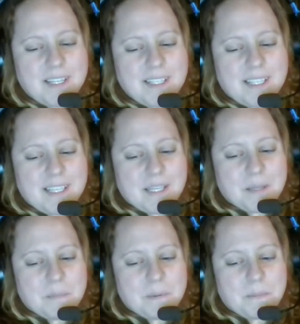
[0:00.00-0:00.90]

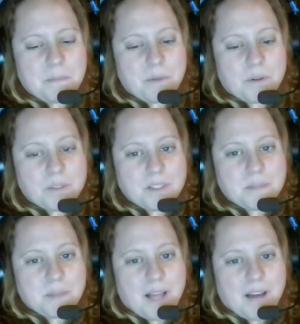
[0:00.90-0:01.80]
keep most
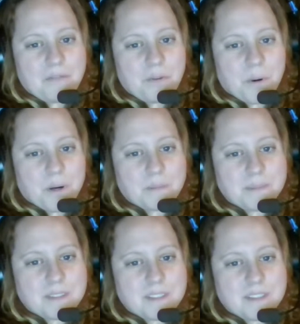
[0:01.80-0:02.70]

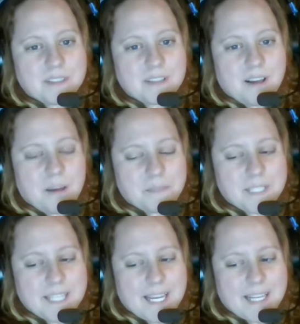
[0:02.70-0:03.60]
platforms up to
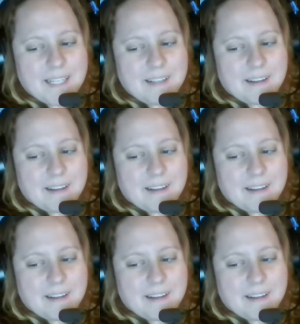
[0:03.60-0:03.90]
date.